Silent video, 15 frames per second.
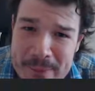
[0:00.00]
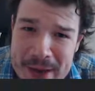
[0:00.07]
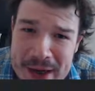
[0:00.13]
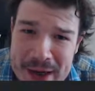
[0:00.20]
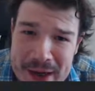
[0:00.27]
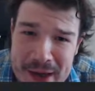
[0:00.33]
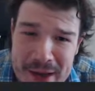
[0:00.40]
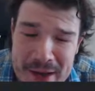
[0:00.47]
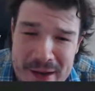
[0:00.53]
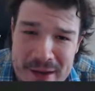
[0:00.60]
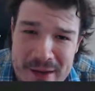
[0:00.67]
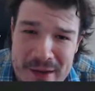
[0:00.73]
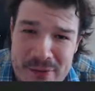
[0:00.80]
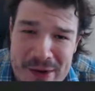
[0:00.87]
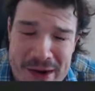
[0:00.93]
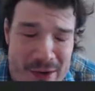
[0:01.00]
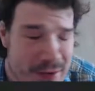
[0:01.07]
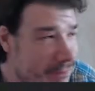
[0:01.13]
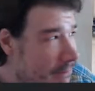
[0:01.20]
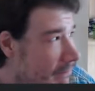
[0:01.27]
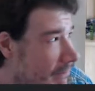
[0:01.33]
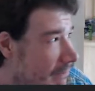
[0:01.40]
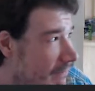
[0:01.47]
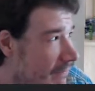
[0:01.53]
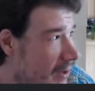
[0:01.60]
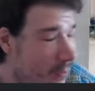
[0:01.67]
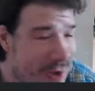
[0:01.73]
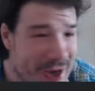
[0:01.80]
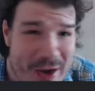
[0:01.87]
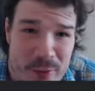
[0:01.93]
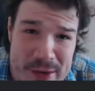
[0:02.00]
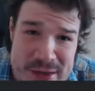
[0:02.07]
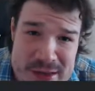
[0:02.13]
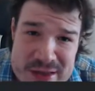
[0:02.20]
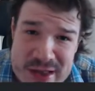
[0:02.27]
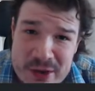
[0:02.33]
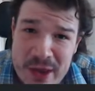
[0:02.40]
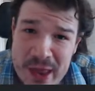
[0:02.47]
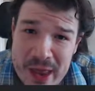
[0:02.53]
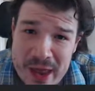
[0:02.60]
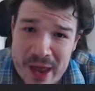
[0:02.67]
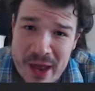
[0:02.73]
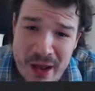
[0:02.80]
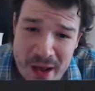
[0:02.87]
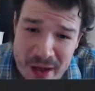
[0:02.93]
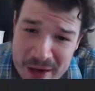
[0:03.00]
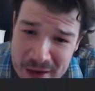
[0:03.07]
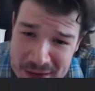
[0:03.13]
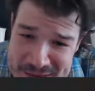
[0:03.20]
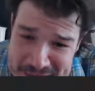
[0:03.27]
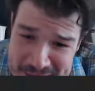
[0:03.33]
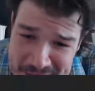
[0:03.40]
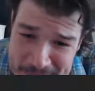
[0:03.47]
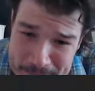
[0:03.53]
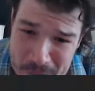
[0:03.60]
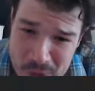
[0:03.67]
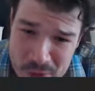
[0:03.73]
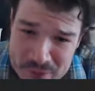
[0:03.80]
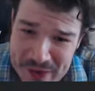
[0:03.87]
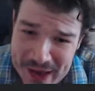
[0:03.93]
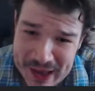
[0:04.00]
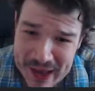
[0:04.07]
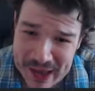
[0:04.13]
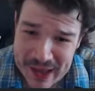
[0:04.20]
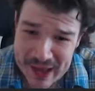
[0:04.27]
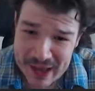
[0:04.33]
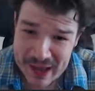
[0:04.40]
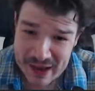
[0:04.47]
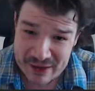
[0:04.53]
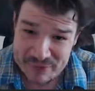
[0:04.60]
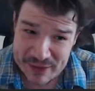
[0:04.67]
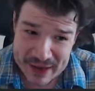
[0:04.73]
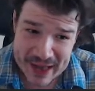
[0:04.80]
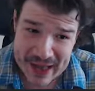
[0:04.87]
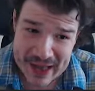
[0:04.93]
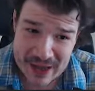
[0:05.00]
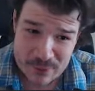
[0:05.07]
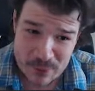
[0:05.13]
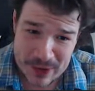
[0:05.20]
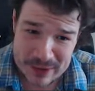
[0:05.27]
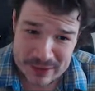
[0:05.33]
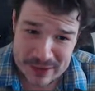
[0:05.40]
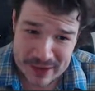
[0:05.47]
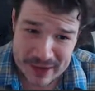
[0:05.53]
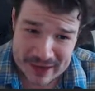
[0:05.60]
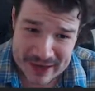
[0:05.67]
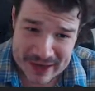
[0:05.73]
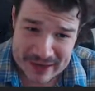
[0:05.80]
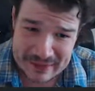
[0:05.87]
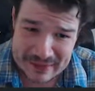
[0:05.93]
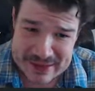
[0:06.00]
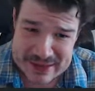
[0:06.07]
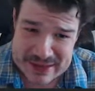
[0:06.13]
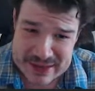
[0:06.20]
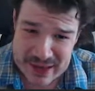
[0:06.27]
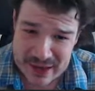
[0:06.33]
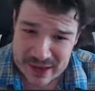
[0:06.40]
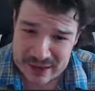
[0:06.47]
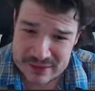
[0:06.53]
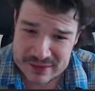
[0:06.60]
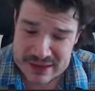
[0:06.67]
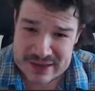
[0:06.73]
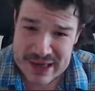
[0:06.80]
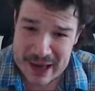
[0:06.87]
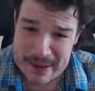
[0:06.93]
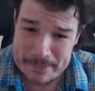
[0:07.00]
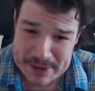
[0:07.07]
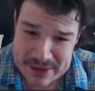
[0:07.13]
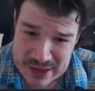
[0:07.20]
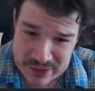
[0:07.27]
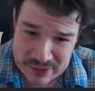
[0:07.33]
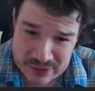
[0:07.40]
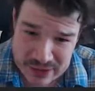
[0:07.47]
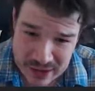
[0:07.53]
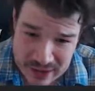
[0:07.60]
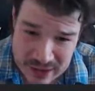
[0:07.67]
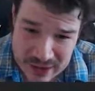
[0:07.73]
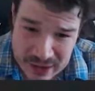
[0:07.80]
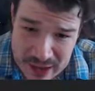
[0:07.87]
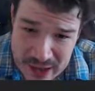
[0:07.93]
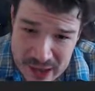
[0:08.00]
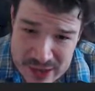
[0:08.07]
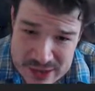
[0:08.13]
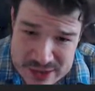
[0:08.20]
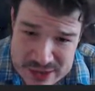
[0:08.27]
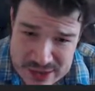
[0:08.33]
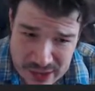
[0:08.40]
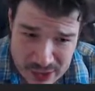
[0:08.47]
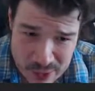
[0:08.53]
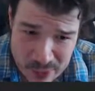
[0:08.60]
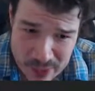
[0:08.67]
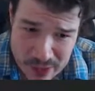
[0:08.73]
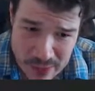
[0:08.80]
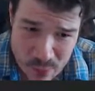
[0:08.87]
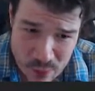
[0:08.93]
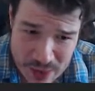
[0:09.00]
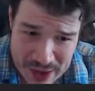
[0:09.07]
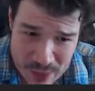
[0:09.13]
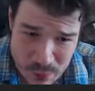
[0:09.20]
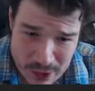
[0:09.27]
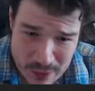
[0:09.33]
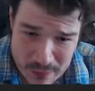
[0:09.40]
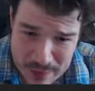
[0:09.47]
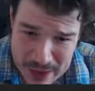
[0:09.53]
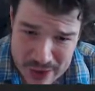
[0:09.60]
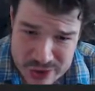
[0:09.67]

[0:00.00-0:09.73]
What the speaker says: in around a few hours. So I'd like to keep moving if I can with getting this episode done. So where were we? I